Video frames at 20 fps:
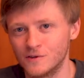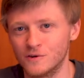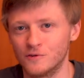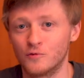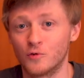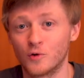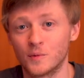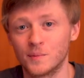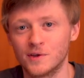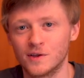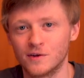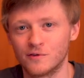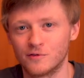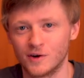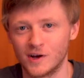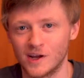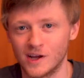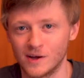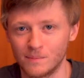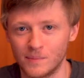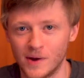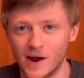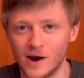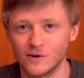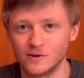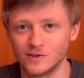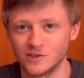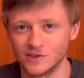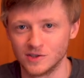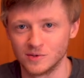The formula for amp
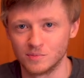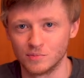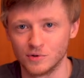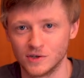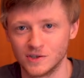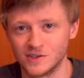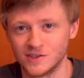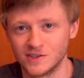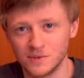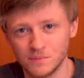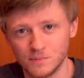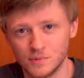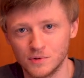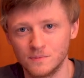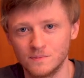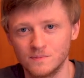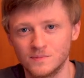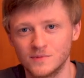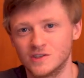hours is pretty simple.